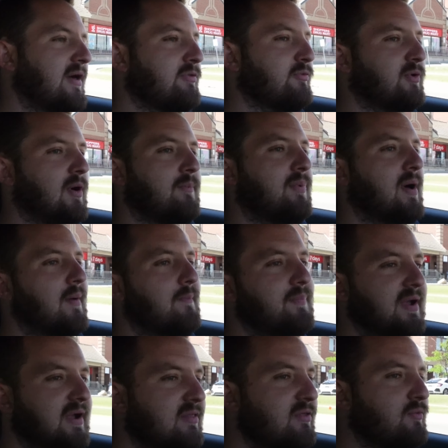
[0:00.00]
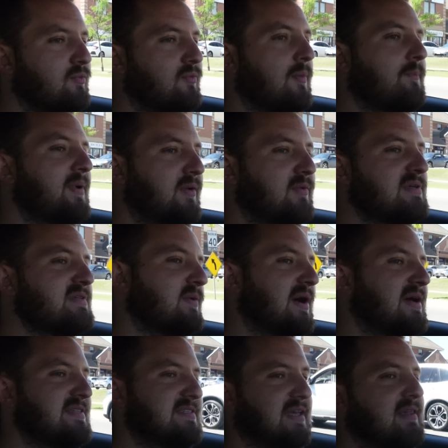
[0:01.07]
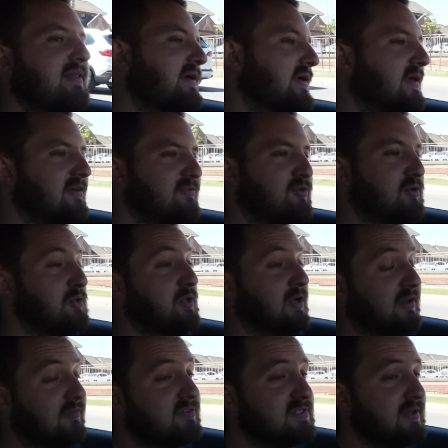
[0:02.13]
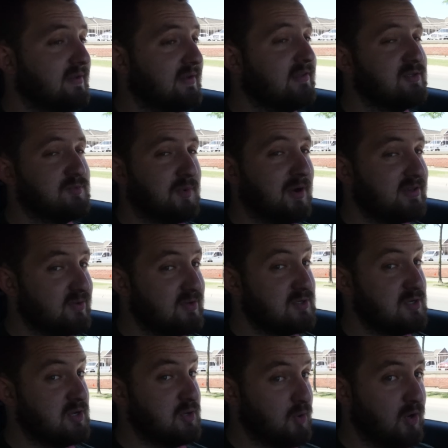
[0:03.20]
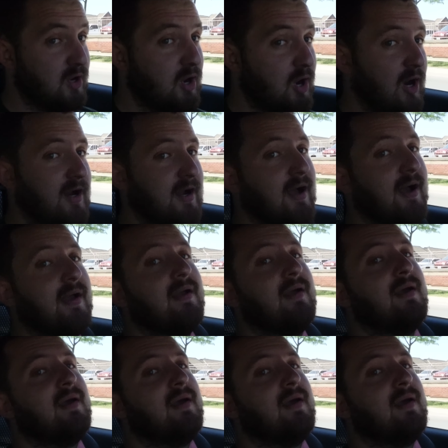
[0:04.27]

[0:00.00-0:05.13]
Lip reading: And a big reason why I say, like, if you're looking for something in this price range and you're a car guy